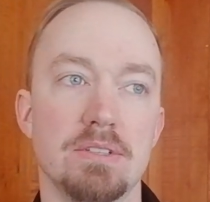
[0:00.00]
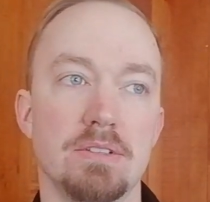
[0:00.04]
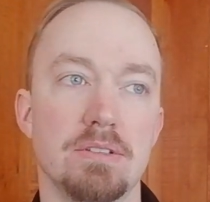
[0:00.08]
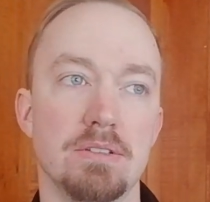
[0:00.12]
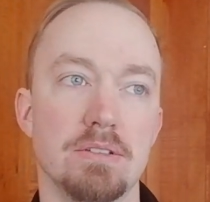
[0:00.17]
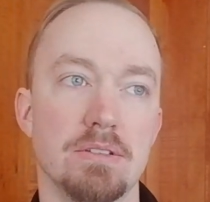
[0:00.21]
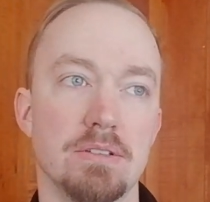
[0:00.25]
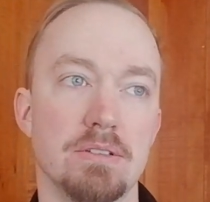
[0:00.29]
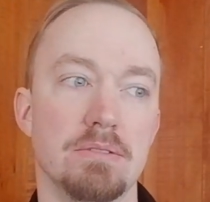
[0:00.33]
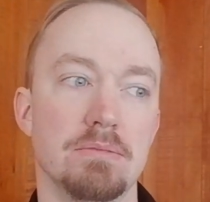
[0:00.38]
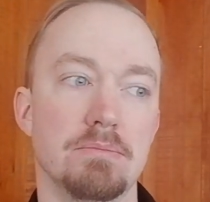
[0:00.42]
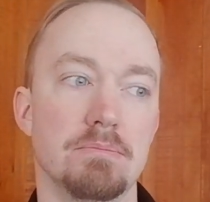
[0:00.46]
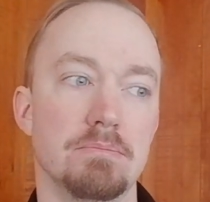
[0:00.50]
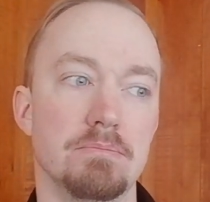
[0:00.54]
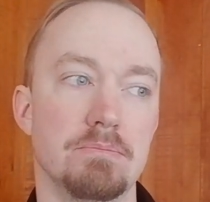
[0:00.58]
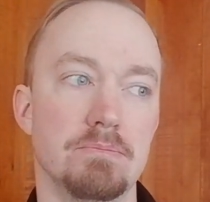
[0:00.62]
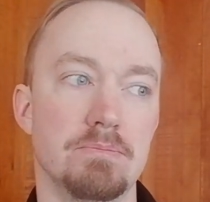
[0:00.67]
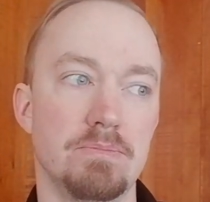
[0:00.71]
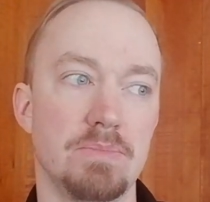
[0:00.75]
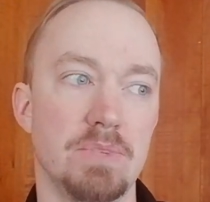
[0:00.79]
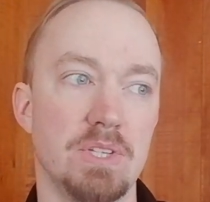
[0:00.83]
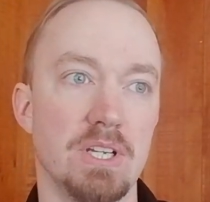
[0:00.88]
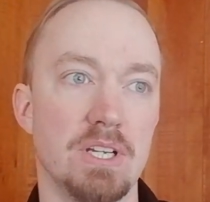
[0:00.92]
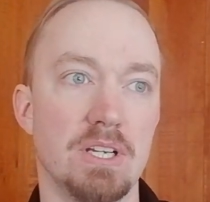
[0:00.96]
Um,
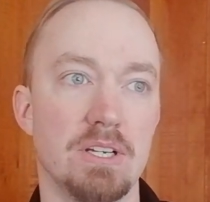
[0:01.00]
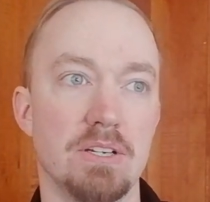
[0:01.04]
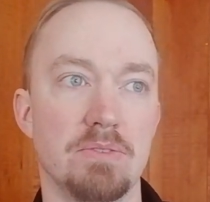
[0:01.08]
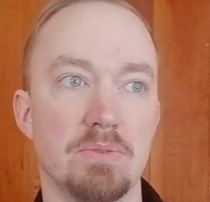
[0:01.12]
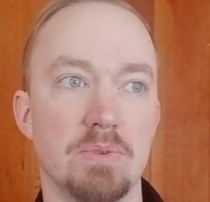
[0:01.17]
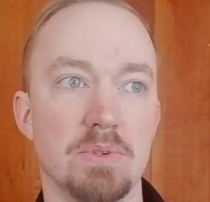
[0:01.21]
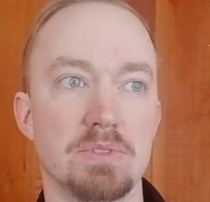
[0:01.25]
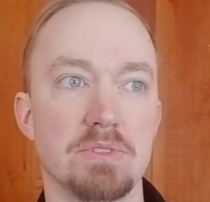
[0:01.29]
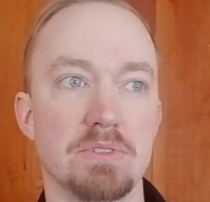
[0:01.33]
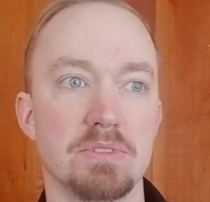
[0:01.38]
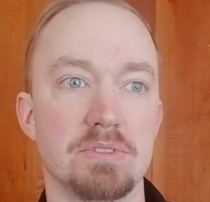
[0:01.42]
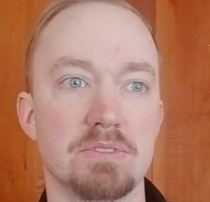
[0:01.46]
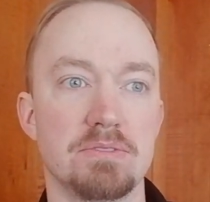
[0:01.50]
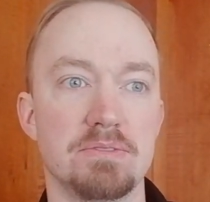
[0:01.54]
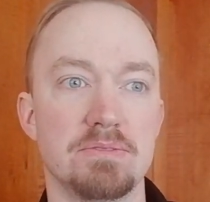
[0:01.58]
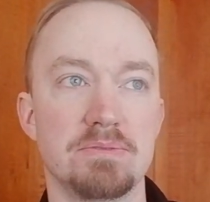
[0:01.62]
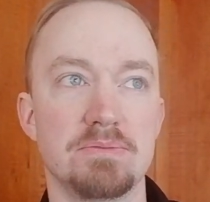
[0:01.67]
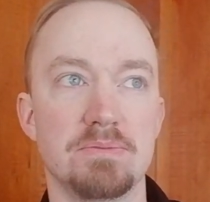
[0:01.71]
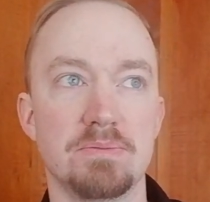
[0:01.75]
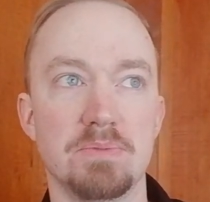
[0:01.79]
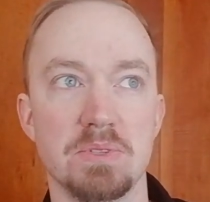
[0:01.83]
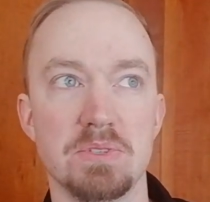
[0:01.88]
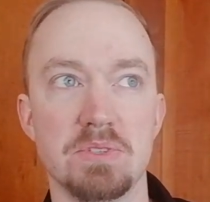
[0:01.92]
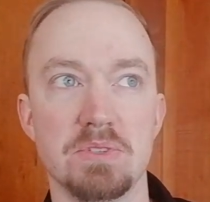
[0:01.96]
yeah, was it
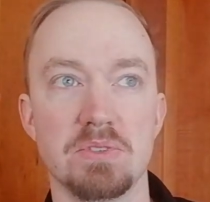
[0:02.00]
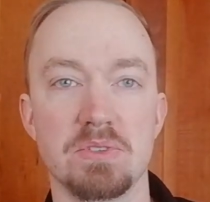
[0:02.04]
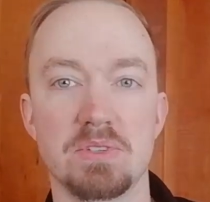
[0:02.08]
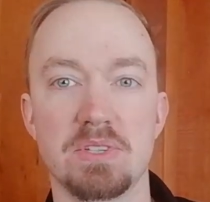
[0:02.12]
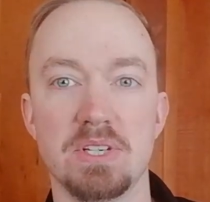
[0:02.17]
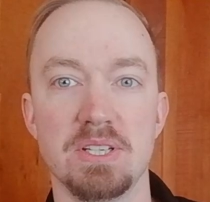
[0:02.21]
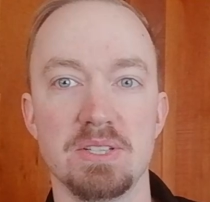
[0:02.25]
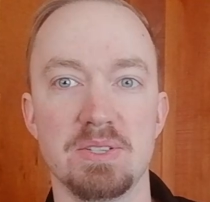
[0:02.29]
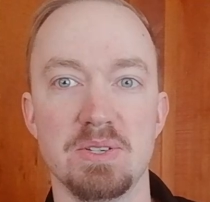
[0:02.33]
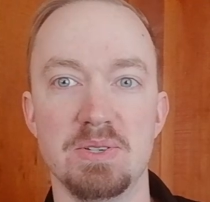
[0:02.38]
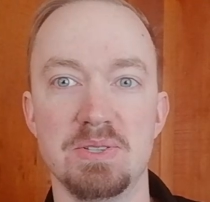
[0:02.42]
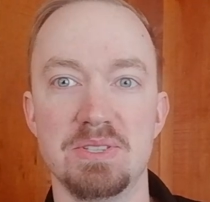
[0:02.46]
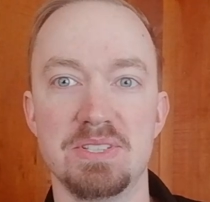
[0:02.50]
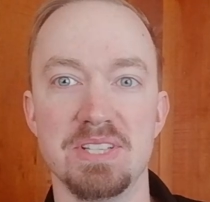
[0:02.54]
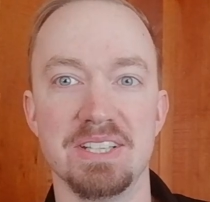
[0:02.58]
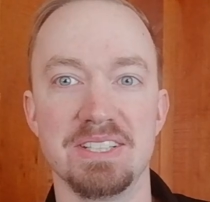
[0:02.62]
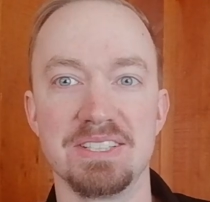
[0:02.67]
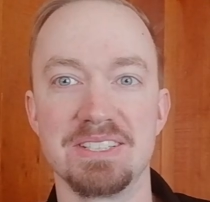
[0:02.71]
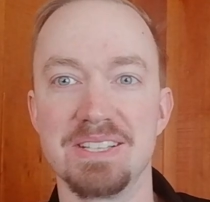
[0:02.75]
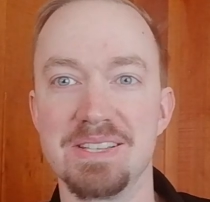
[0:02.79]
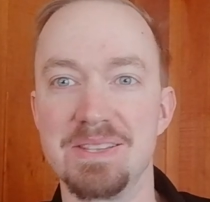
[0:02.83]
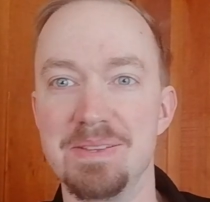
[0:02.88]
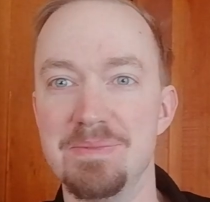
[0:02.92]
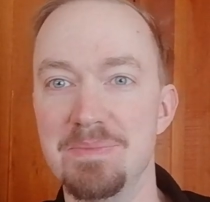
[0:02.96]
was it okay to
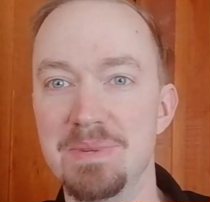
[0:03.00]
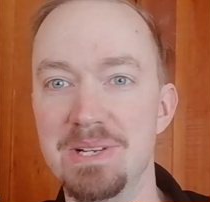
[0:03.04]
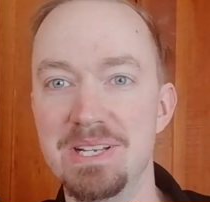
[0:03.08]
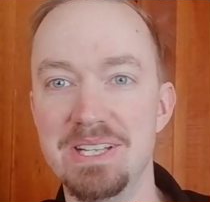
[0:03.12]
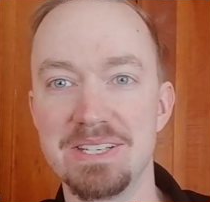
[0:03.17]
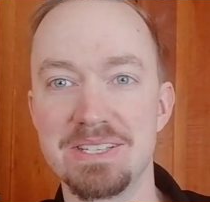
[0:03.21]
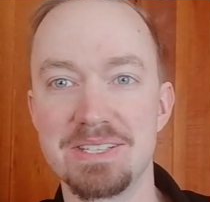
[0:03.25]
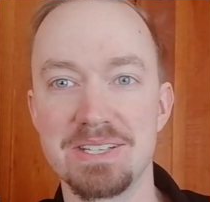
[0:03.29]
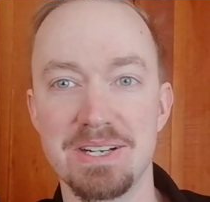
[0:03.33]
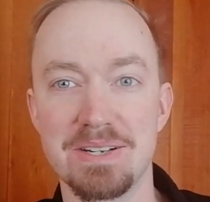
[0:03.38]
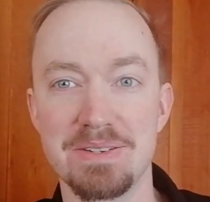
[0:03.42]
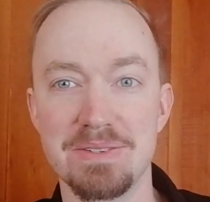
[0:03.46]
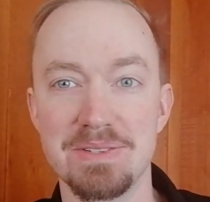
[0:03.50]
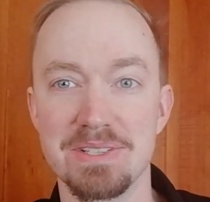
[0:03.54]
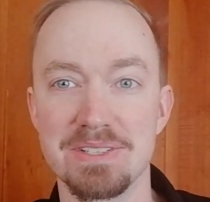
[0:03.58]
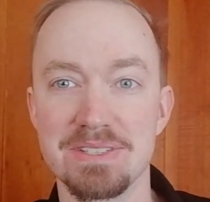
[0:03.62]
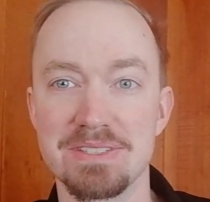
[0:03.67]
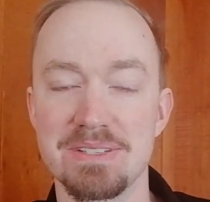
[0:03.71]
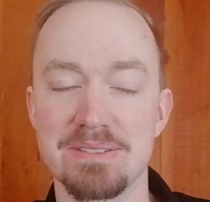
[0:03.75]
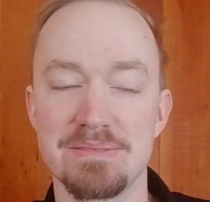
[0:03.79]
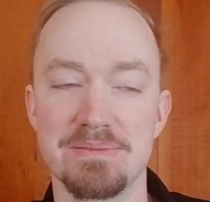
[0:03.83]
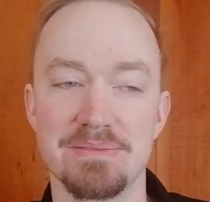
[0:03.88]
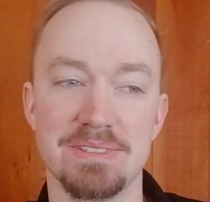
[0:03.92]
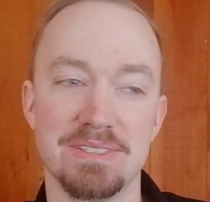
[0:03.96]
send in the military or
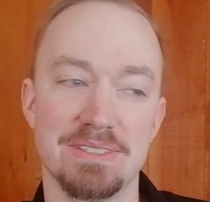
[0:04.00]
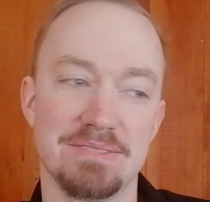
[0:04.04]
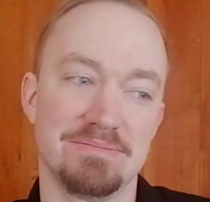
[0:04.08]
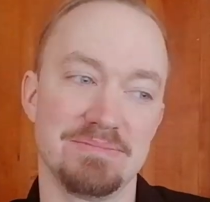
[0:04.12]
something?